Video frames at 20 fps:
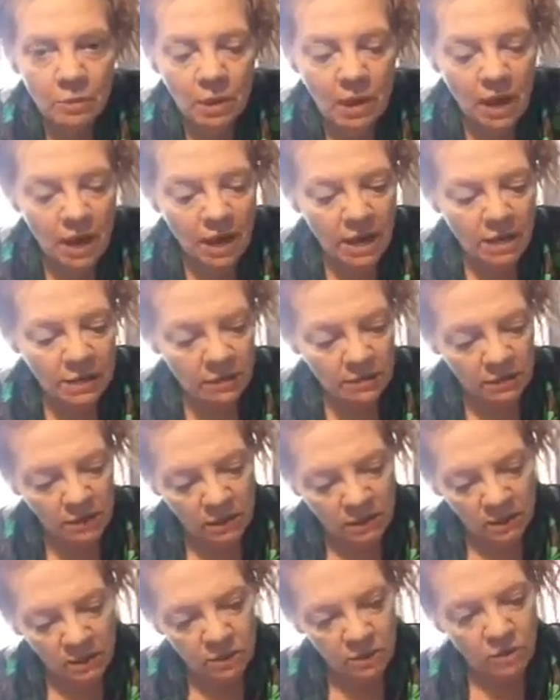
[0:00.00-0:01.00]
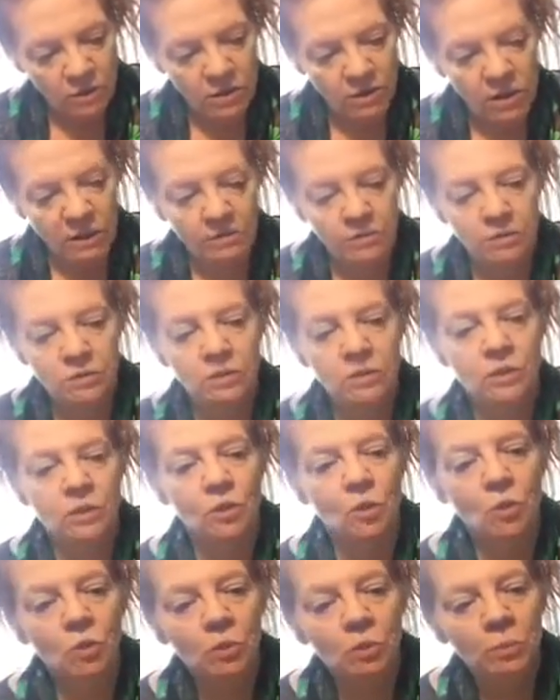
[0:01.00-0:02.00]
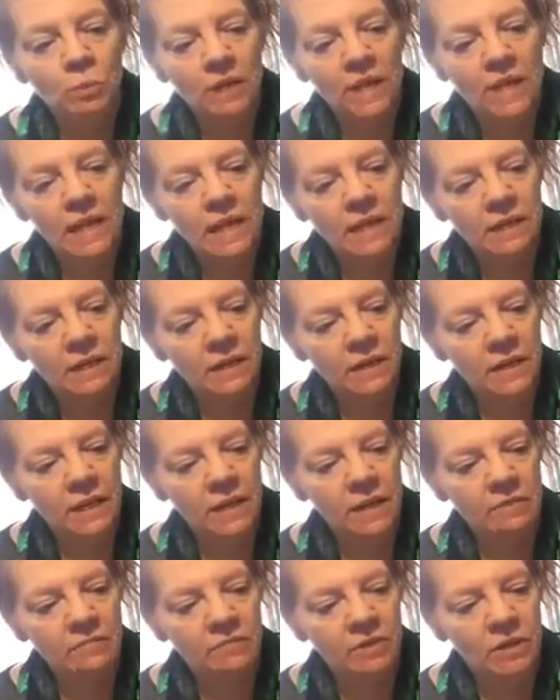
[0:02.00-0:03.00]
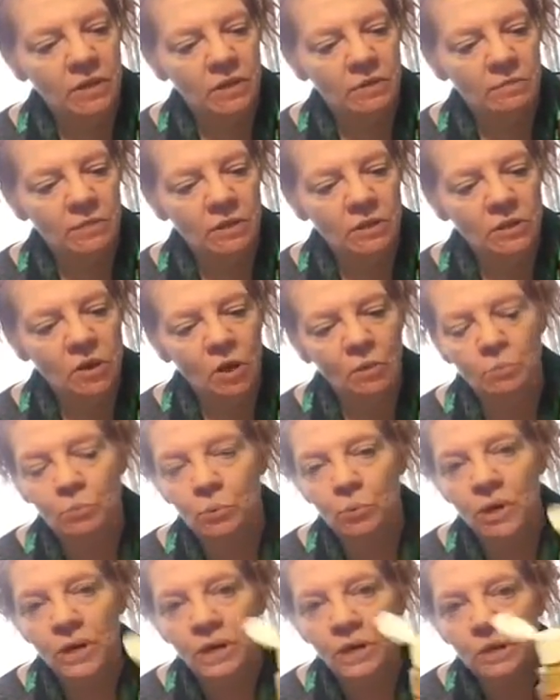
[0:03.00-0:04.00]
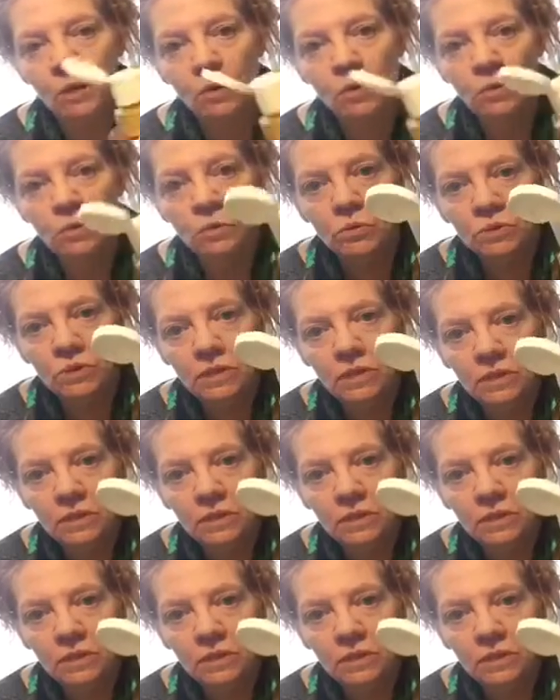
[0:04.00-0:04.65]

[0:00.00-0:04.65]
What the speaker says: pot, you can either use a gold paint. I have it's called Bright Gold,